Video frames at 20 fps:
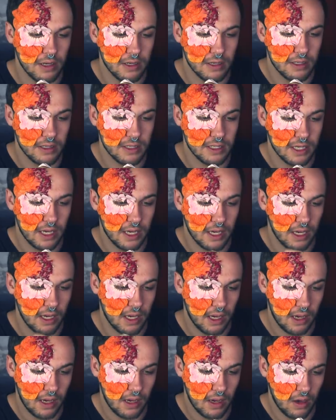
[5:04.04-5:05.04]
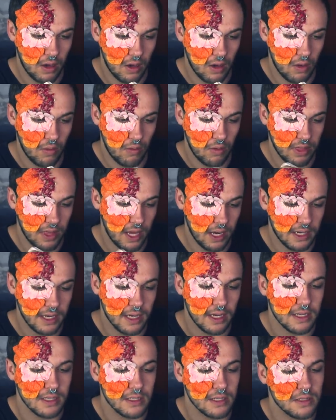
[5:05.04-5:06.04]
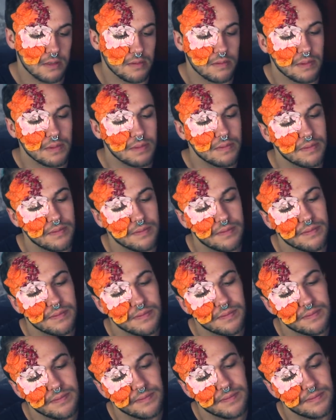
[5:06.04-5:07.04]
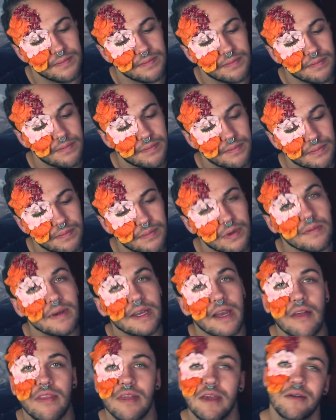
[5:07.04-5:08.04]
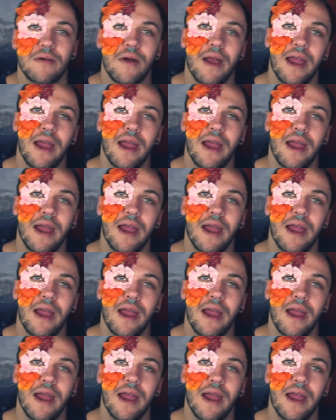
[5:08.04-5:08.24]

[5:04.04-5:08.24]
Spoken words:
and see what that does. Probably nothing